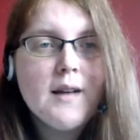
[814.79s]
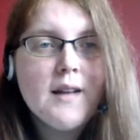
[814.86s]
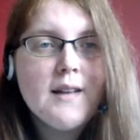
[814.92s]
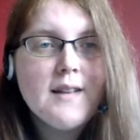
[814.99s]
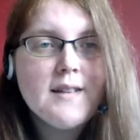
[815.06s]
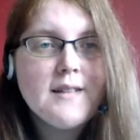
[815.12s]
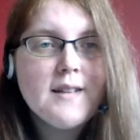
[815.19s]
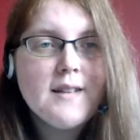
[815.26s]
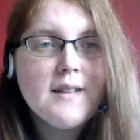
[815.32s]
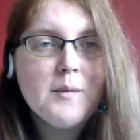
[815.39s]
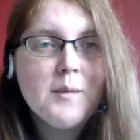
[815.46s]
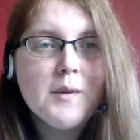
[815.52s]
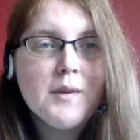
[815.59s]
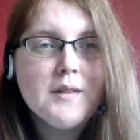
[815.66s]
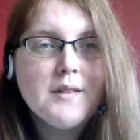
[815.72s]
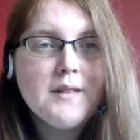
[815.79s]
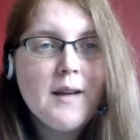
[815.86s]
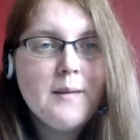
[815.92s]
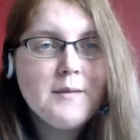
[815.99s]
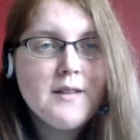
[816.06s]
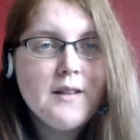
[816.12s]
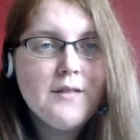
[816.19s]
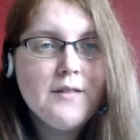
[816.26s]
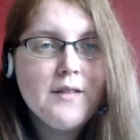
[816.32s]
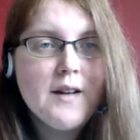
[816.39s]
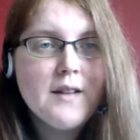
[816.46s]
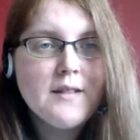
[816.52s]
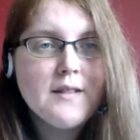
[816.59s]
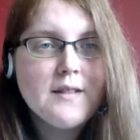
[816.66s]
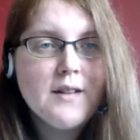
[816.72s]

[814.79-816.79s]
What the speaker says: listed was DMC threads,